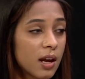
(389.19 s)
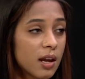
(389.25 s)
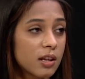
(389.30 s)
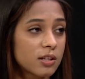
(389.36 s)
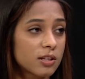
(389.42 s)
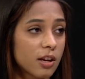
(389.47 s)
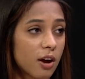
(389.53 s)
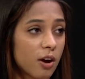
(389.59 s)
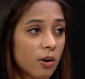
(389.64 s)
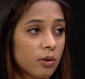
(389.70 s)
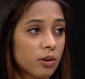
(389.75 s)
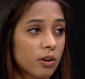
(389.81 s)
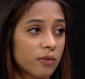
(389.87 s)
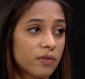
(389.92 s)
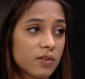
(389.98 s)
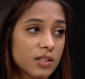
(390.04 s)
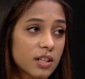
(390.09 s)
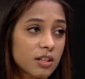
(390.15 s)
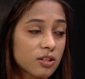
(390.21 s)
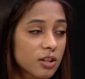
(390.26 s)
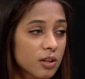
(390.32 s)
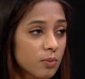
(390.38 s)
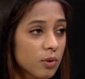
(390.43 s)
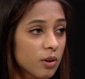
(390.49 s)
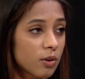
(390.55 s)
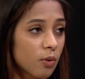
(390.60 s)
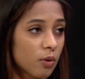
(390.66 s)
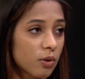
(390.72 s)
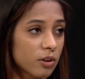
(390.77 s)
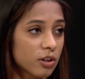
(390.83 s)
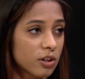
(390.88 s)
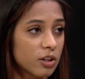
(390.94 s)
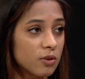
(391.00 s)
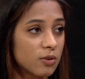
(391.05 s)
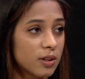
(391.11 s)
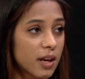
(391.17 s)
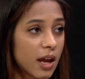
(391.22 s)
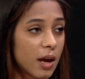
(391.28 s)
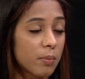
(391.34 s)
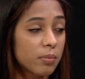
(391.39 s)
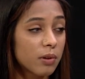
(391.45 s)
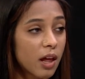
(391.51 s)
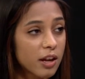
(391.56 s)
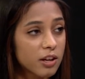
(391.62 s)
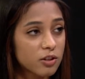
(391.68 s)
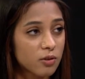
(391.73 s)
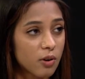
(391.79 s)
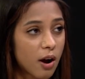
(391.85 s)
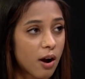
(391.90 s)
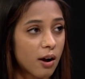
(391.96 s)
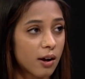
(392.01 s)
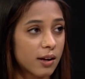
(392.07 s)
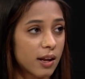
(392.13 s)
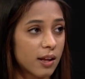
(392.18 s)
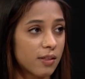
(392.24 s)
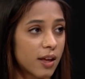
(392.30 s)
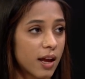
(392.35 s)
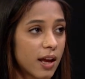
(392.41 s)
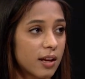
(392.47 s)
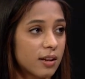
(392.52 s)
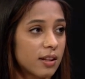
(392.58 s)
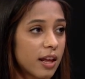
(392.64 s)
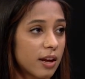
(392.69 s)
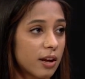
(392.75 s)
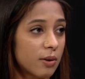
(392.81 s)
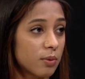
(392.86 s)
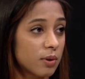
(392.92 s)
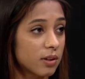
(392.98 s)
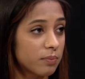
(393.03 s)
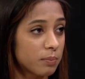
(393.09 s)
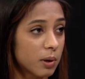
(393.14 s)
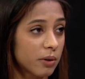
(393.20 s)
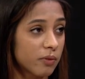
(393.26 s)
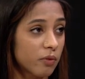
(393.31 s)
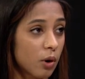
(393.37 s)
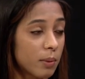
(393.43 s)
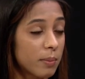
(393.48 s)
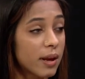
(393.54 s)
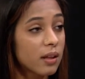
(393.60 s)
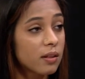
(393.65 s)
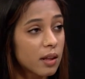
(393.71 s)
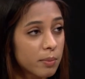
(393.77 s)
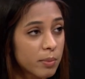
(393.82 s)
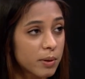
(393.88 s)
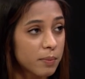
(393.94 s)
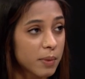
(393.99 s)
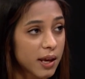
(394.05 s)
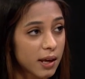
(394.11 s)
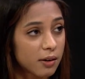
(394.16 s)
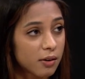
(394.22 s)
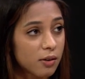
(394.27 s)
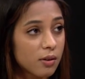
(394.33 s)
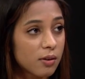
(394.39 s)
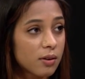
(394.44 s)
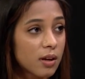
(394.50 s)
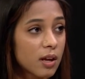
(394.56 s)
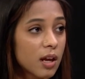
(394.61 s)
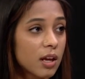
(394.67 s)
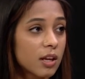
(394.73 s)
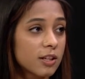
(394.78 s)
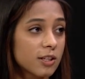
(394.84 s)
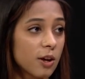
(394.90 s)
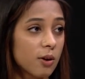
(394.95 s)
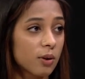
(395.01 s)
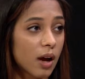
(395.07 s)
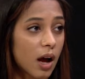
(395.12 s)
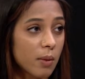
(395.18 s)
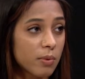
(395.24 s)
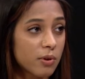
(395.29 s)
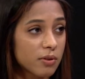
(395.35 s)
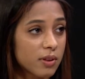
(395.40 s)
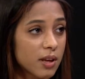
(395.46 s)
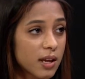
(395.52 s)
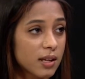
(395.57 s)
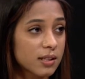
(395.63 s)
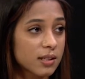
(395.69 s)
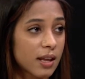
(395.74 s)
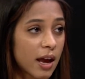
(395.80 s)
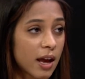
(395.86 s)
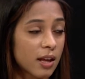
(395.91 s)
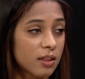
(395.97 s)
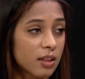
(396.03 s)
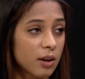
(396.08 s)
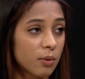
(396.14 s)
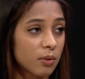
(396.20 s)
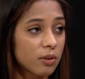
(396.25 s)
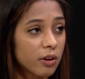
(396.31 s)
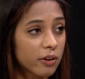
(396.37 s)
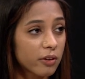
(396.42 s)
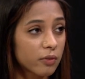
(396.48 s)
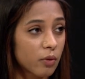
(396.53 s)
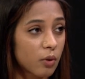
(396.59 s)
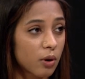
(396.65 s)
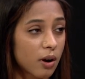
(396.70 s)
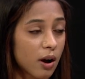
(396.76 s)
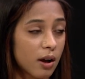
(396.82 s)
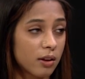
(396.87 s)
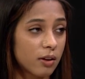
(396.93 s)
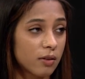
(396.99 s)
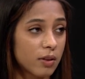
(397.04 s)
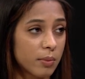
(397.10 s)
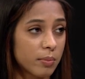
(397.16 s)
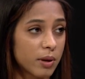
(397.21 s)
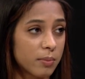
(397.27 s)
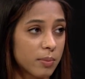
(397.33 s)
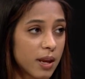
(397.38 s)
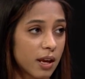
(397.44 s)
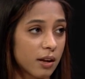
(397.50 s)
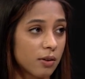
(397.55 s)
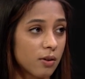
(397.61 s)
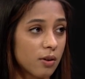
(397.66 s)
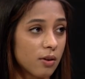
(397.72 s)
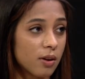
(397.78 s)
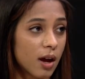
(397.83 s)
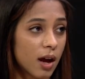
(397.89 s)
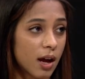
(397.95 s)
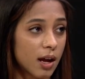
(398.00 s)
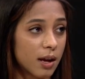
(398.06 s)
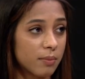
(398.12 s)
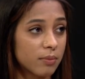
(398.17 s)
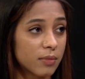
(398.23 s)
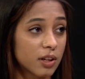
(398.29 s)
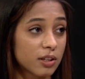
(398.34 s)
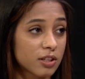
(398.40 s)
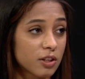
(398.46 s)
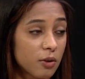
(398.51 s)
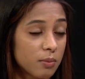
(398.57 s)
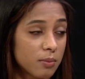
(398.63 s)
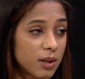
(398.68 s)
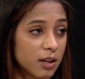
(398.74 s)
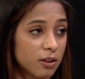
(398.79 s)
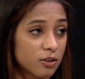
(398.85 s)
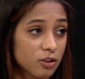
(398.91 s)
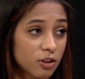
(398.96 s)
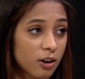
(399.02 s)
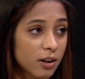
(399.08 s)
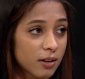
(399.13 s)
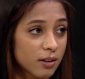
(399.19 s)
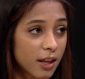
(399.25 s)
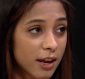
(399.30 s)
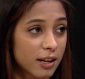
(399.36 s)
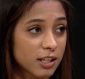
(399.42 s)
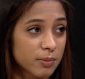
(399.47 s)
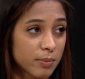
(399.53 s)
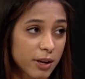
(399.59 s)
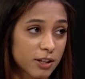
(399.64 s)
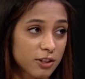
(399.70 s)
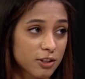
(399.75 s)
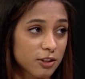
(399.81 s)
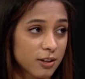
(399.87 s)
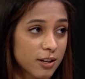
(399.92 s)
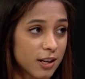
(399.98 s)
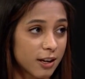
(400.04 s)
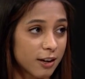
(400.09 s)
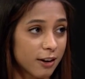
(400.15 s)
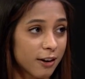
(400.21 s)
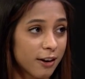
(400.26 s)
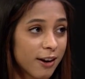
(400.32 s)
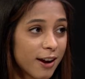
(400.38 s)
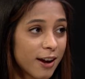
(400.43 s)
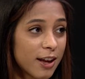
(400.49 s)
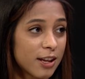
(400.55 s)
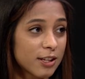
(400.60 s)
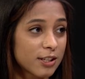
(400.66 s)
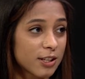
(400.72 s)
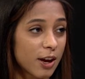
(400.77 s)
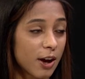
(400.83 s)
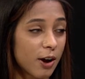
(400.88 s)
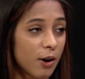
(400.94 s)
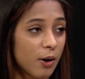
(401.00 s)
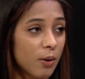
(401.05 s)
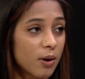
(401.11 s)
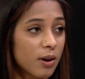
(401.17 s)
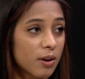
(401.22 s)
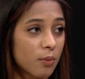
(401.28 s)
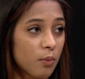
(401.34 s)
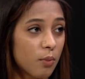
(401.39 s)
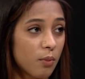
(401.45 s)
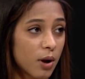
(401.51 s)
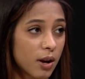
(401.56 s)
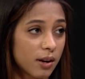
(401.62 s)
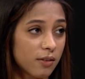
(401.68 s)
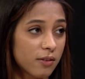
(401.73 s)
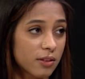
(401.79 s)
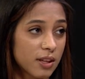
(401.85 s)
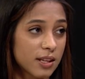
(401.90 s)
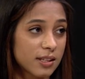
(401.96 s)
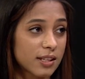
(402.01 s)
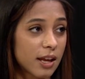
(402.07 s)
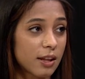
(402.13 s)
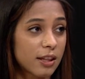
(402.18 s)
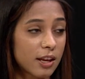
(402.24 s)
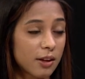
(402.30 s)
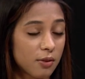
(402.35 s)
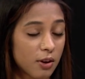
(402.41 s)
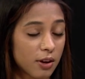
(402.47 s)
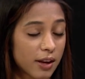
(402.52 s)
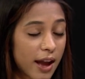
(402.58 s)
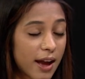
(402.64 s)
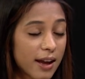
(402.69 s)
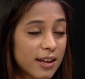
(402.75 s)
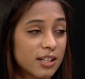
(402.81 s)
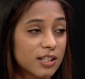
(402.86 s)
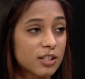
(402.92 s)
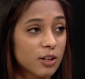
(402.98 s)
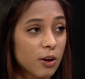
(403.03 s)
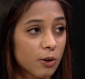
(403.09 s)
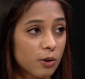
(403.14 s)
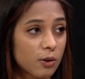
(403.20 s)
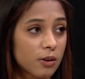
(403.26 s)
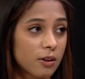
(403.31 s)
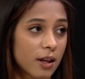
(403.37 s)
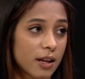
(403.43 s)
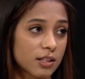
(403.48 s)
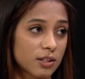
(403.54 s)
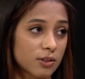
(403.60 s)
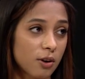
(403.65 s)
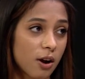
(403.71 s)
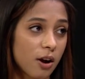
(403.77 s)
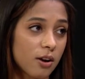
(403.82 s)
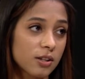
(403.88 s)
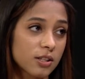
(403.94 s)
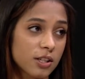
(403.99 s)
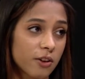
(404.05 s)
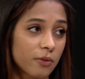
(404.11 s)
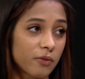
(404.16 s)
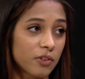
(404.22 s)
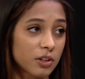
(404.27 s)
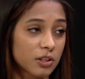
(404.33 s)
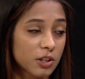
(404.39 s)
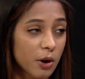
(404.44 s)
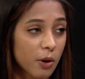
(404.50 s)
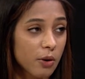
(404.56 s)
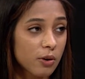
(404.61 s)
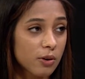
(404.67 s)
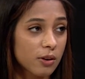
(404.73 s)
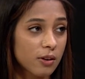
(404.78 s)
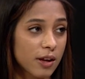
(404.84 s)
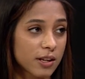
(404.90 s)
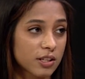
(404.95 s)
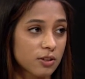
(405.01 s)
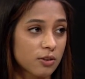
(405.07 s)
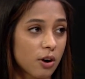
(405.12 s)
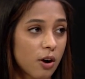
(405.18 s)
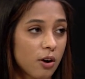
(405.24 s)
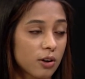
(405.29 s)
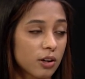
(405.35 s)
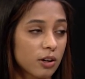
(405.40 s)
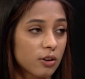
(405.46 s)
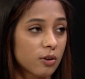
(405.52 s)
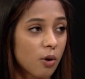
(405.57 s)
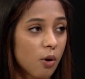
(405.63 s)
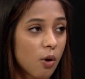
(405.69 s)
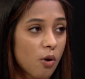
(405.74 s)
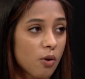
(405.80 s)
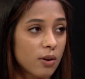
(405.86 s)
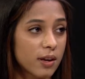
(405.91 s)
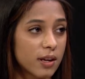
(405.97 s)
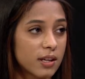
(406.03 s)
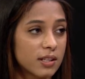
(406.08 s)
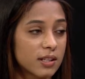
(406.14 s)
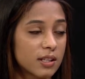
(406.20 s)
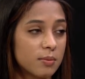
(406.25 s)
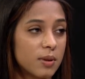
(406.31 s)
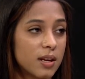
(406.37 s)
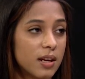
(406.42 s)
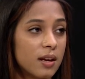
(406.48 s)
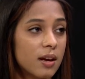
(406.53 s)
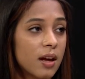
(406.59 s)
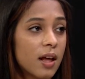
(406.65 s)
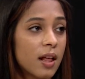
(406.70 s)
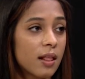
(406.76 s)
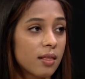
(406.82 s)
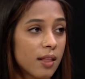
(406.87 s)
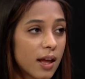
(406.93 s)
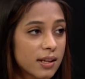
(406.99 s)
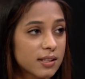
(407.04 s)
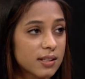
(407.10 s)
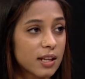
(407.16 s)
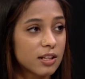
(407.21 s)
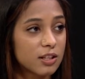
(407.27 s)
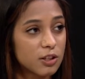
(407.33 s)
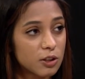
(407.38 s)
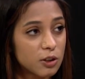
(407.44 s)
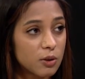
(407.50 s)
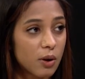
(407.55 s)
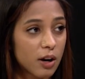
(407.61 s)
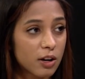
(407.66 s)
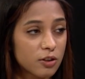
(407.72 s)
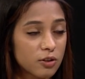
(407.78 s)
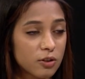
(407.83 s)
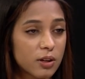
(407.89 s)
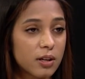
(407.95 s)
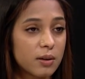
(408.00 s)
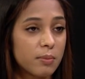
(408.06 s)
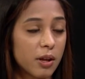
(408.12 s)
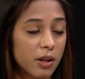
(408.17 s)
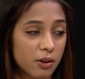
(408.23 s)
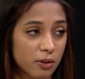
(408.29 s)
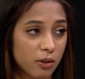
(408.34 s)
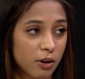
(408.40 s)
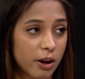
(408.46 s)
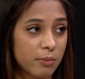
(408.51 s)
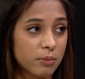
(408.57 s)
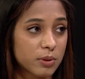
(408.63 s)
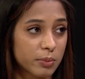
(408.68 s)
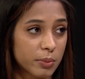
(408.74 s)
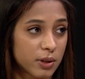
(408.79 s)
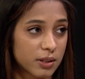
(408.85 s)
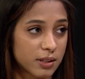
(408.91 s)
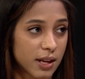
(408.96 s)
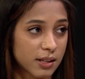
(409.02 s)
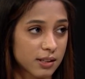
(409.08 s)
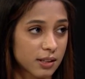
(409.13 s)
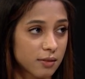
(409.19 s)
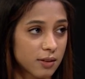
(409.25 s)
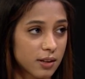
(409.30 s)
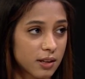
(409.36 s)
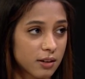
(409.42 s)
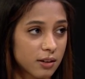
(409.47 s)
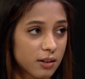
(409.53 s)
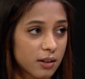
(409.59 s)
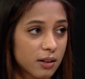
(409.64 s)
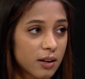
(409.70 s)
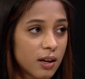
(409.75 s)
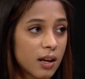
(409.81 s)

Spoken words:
So your physician would order you to get blood drawn, and then they would perform a lipid panel. So a couple things that they would look for on the lipid panel, there's going to be a chart that's pictured here. So one of the things that they look at is total cholesterol. So for total cholesterol, your goal is to be less than 200 milligrams per deciliter.